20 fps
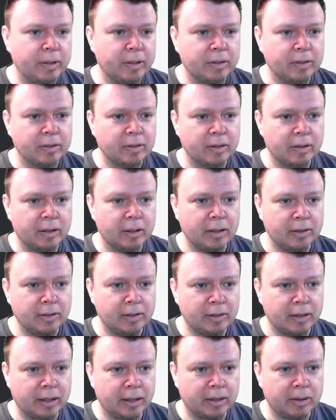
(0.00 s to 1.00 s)
So let's do
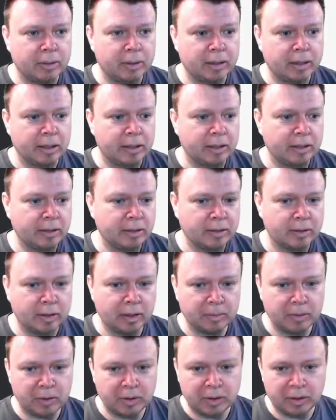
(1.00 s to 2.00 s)
that quickly. So
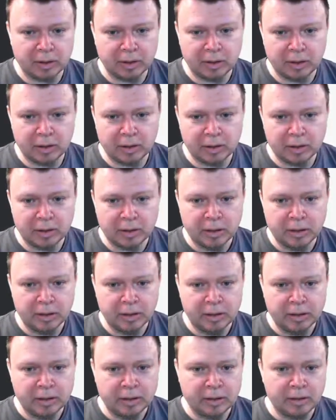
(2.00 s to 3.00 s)
I'm going to go
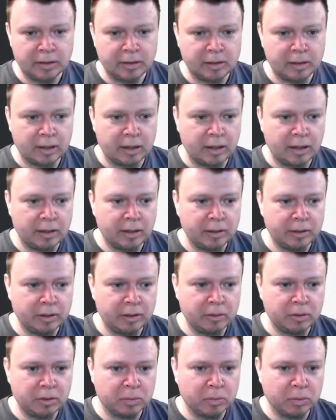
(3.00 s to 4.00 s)
design a new
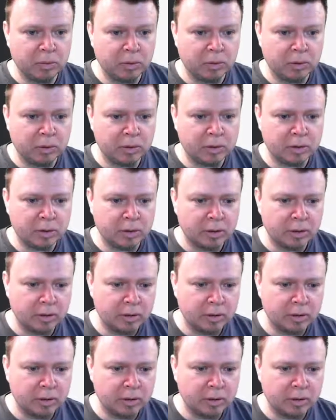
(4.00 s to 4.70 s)
report.